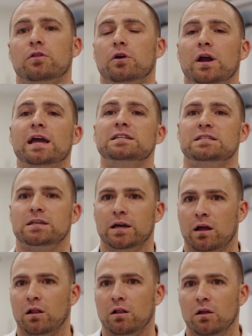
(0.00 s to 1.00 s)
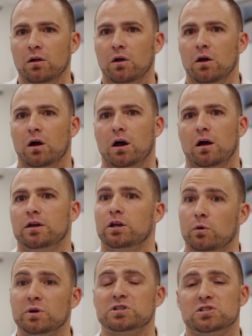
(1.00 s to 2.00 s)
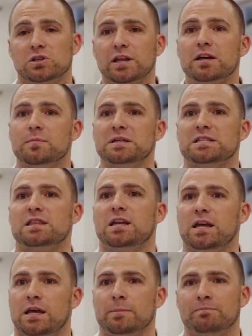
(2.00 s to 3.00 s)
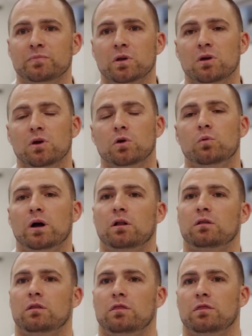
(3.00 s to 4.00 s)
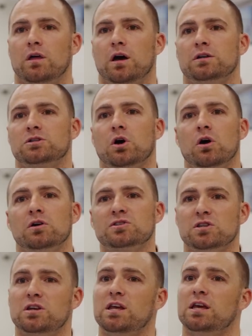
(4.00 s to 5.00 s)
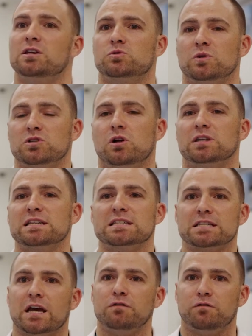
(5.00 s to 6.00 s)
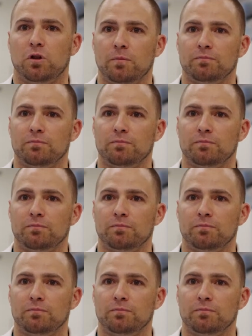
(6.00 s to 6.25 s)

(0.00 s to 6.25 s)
their A C L, uh, you know, which is a ligament in the knee. Well, a dog's knee is what's called a stifle,